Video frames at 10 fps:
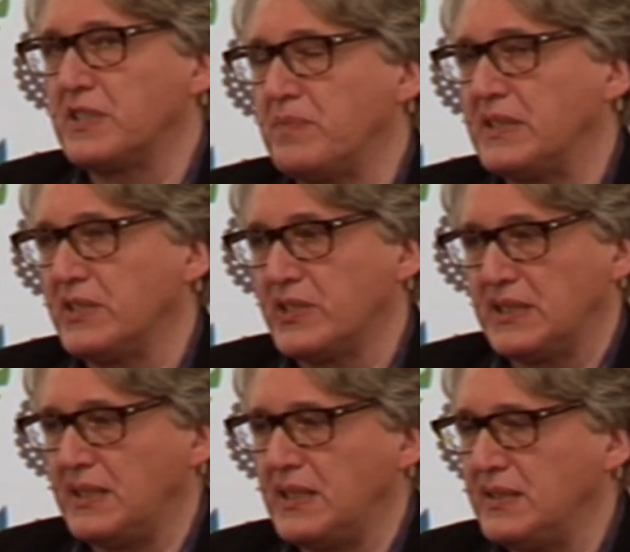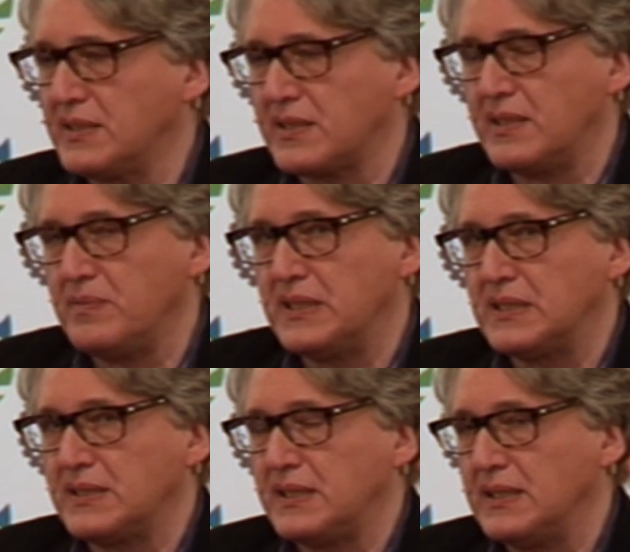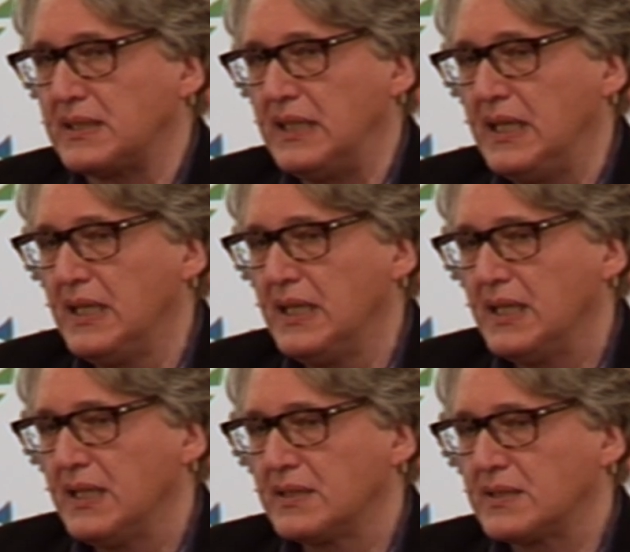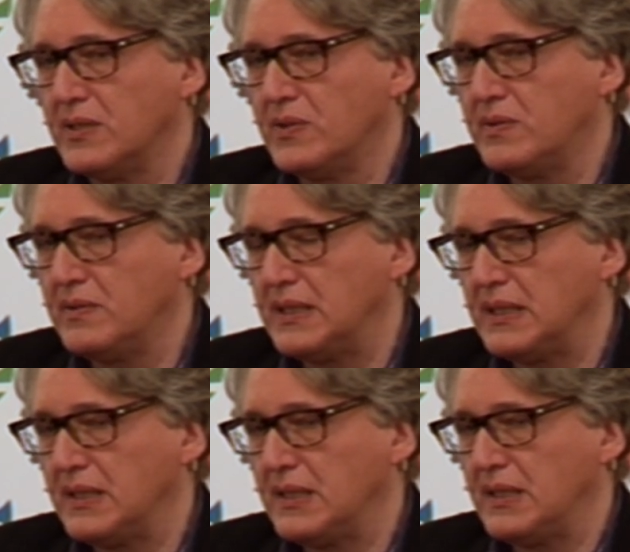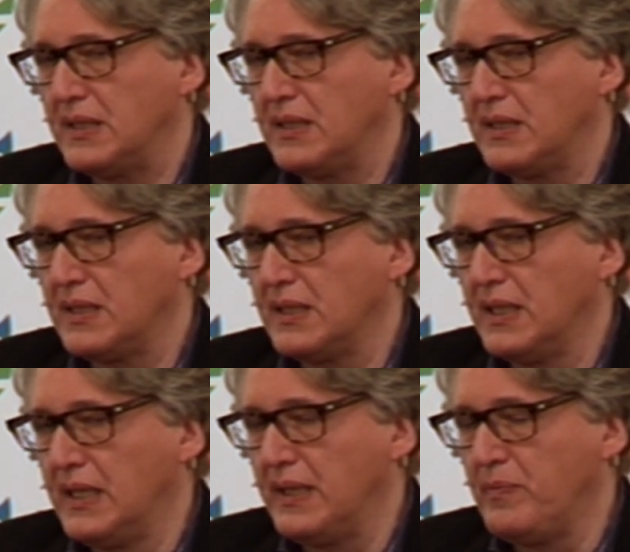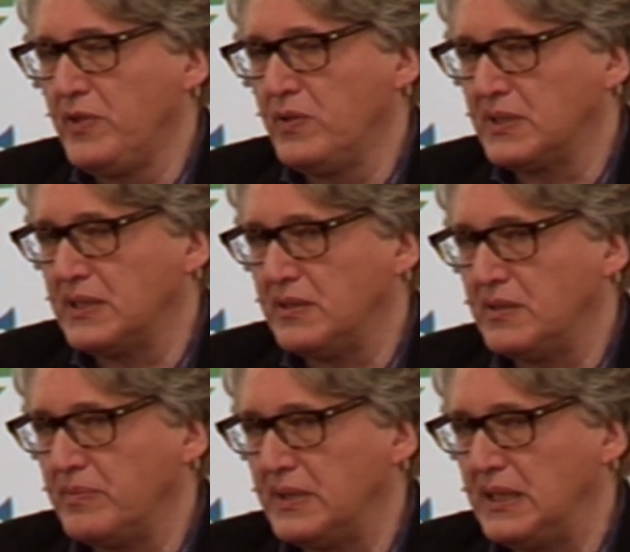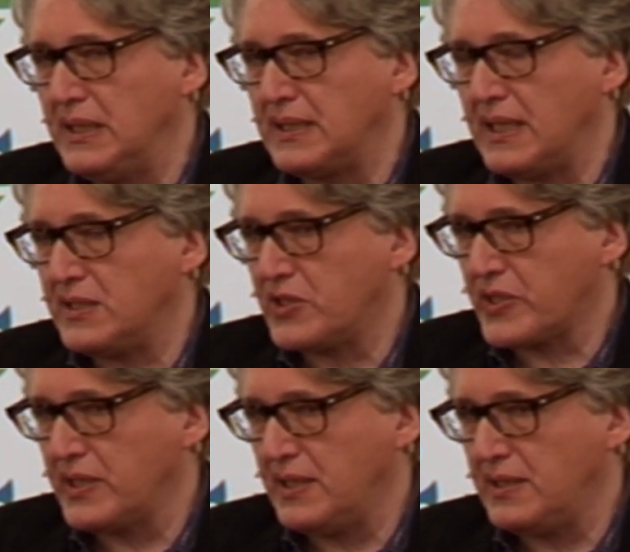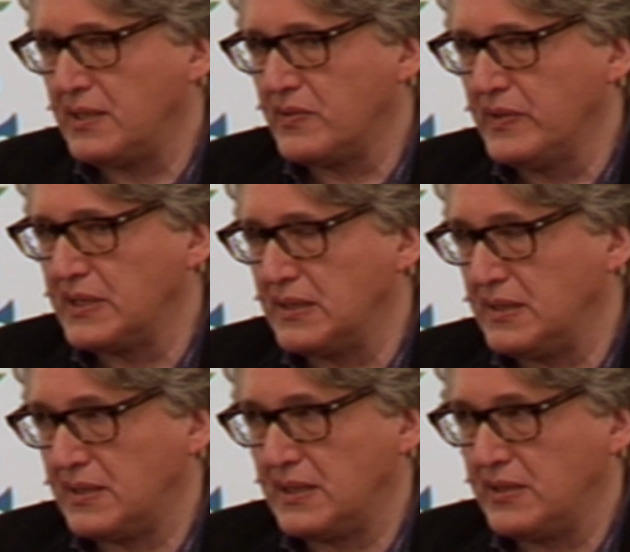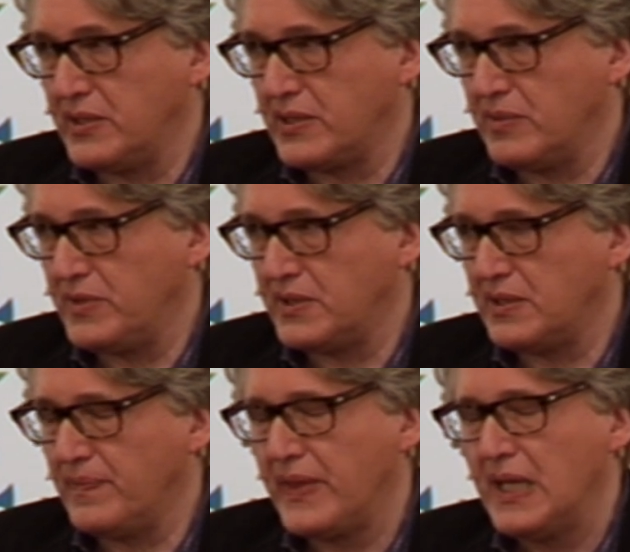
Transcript: presuppositions that I described in this text. So, museum is associated with a traditional museum.